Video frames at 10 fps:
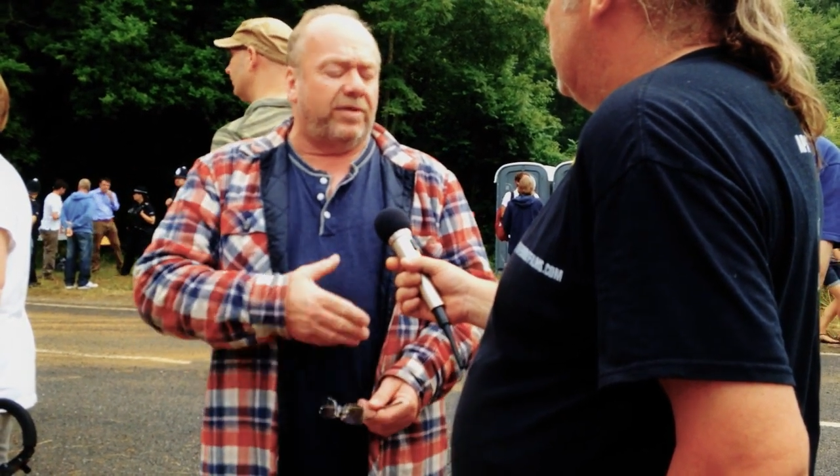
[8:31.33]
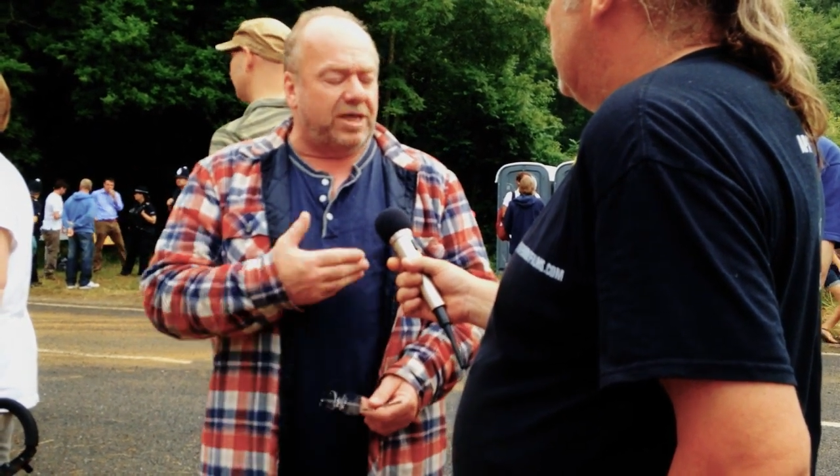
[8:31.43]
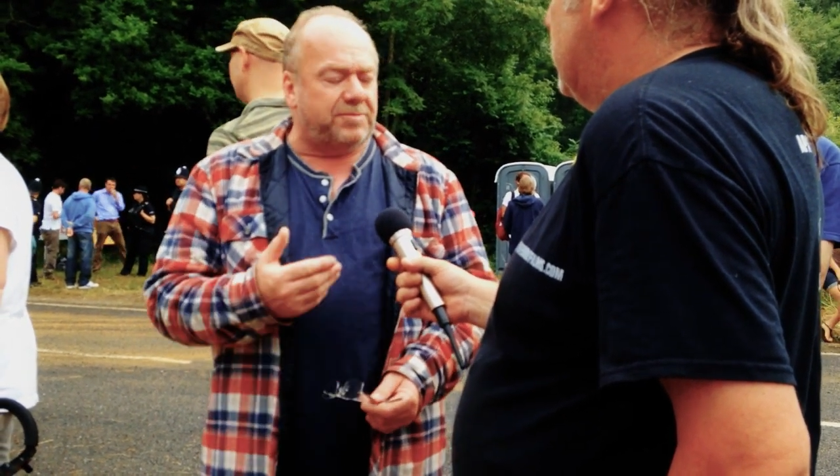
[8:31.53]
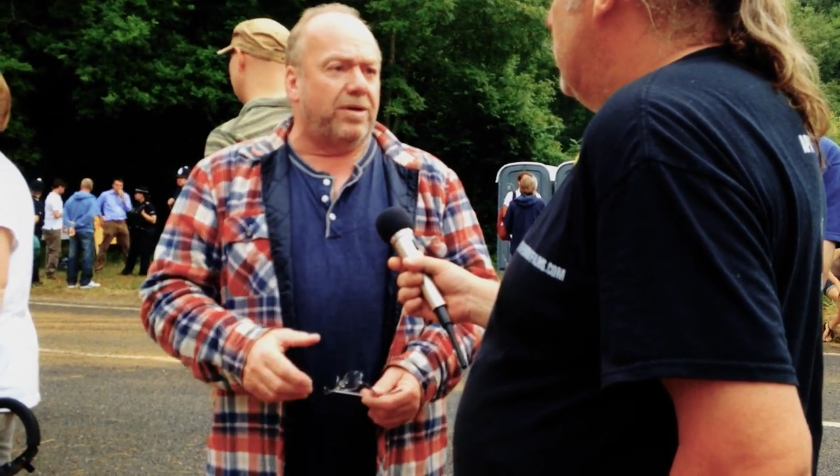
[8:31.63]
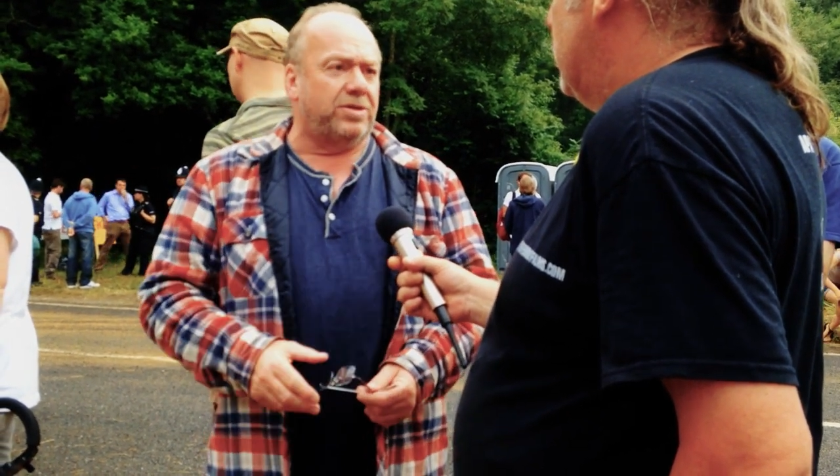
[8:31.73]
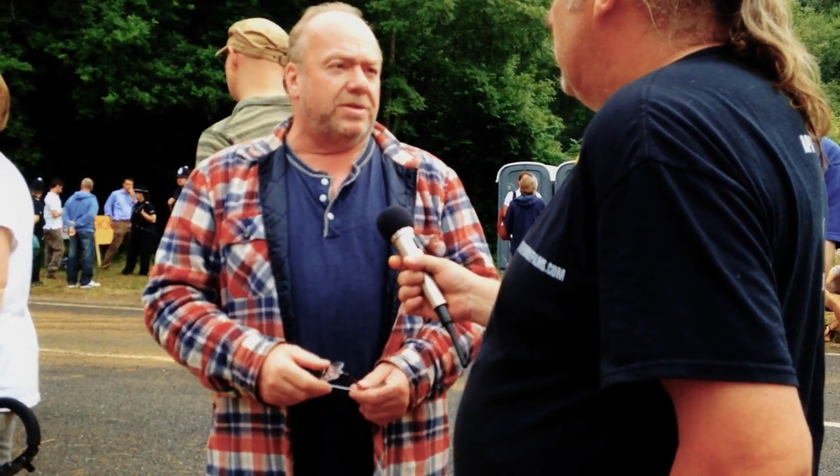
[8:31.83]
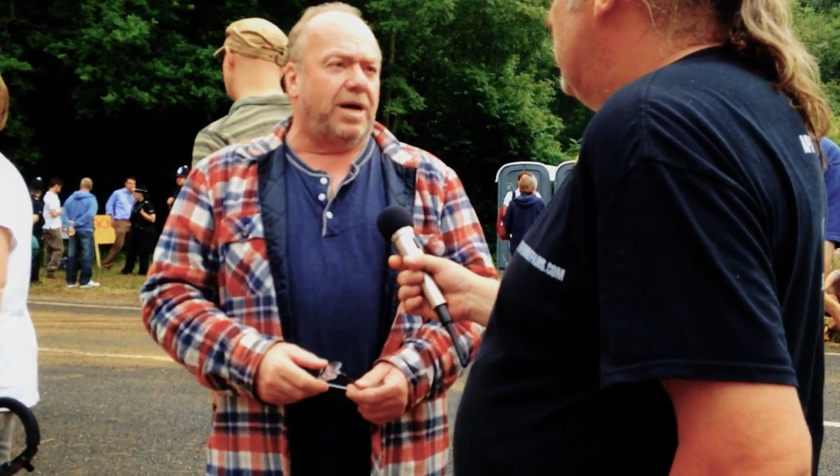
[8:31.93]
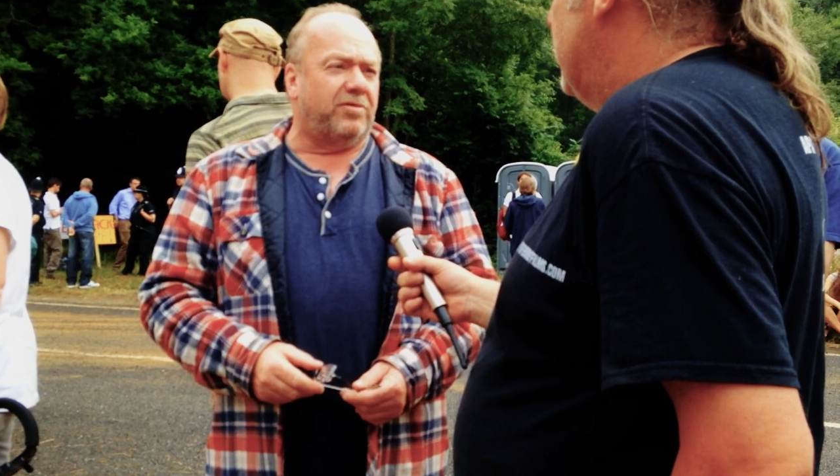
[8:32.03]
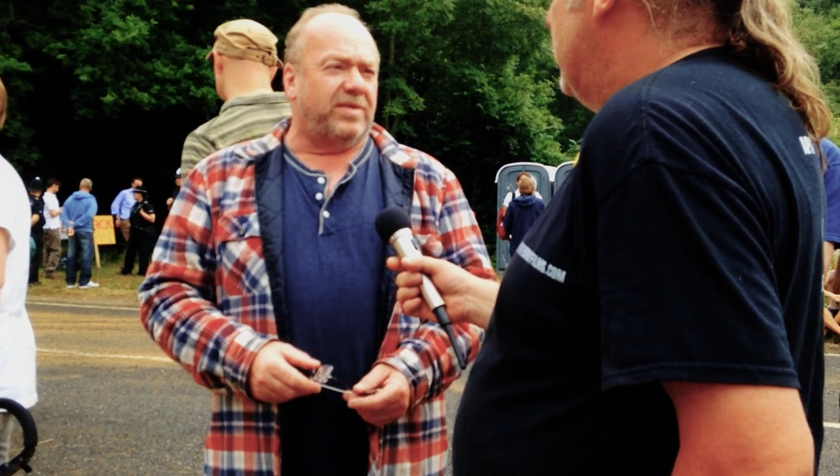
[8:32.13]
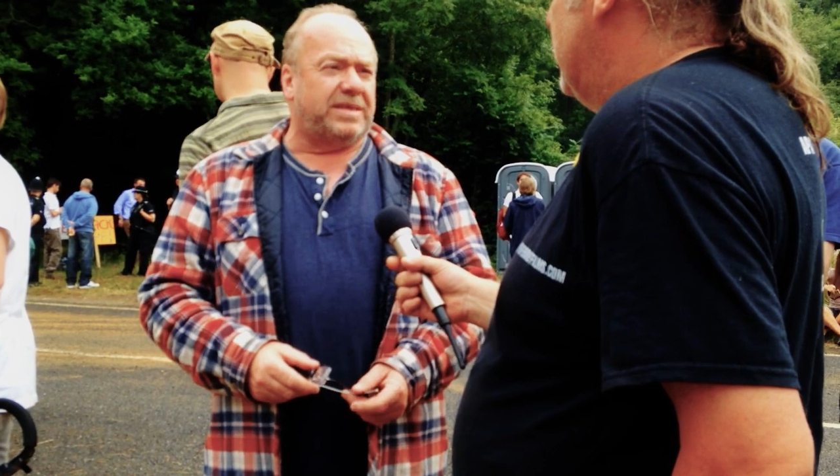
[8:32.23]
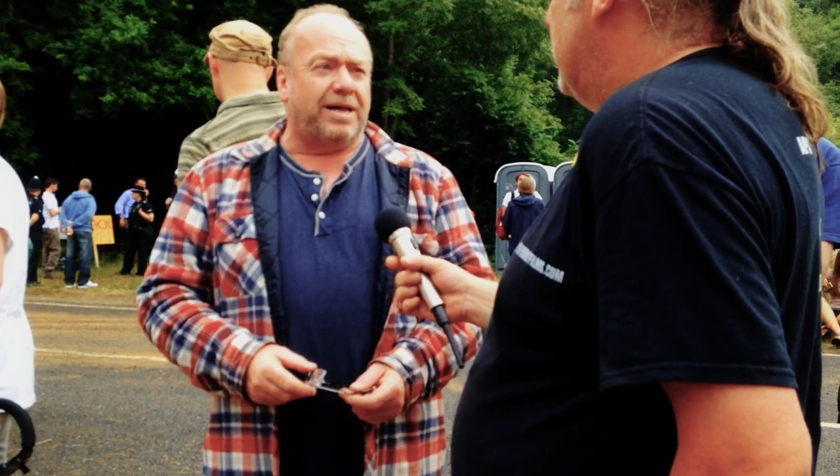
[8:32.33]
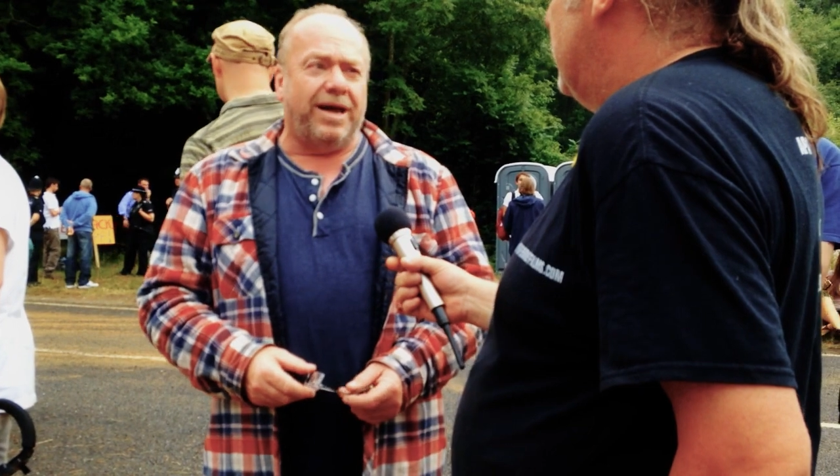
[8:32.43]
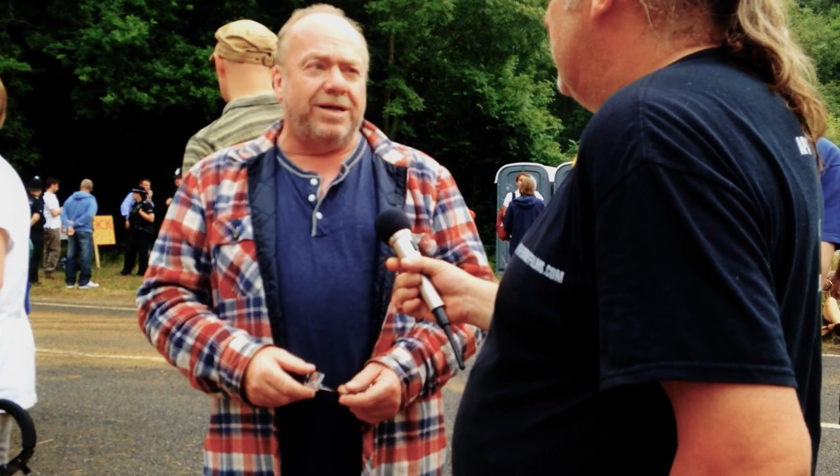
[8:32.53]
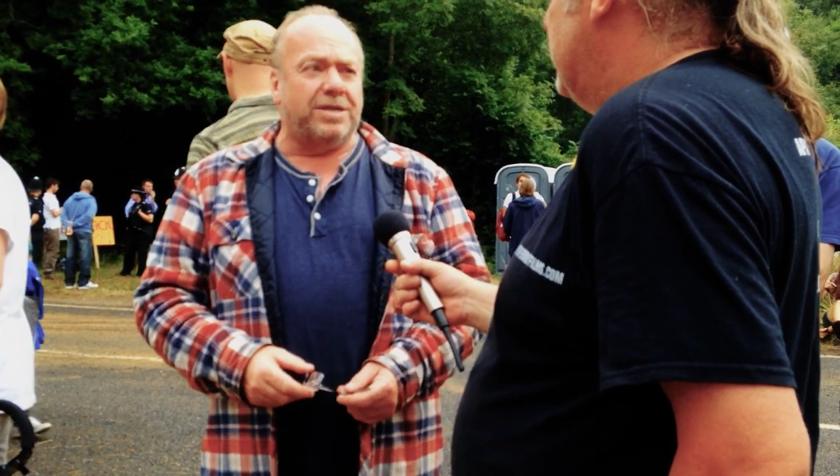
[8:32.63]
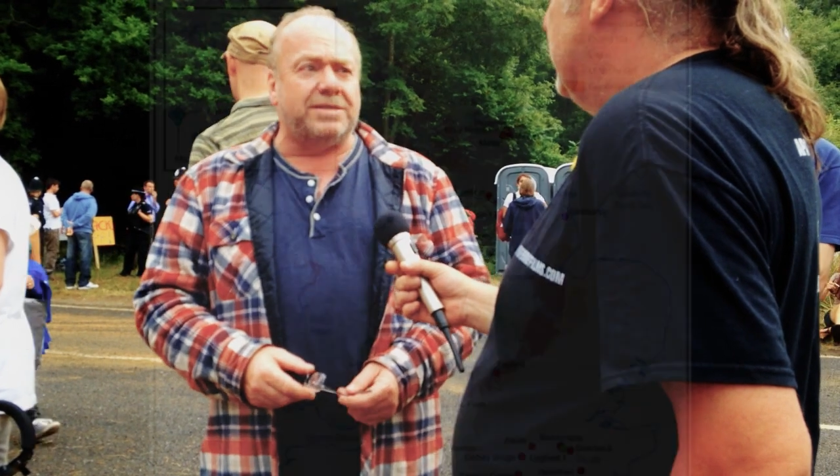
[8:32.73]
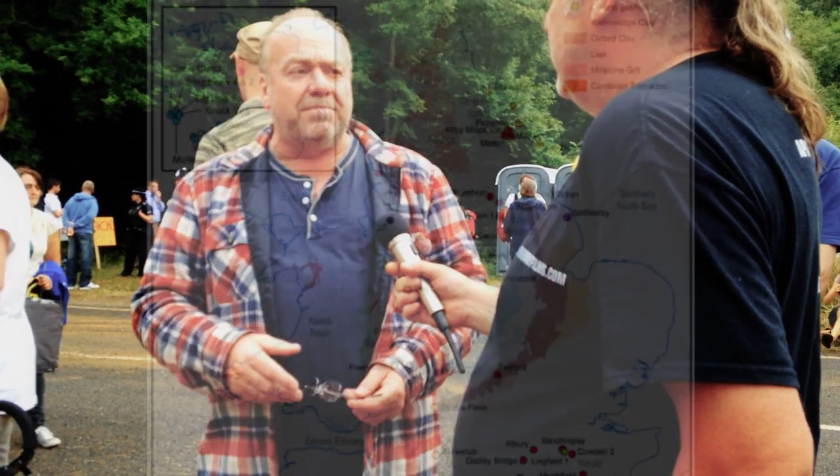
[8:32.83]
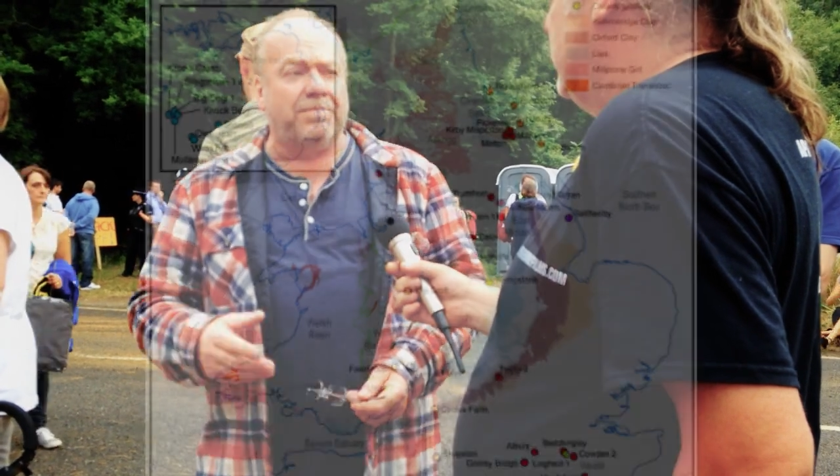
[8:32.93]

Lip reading: and I spoke to a number of estate agents in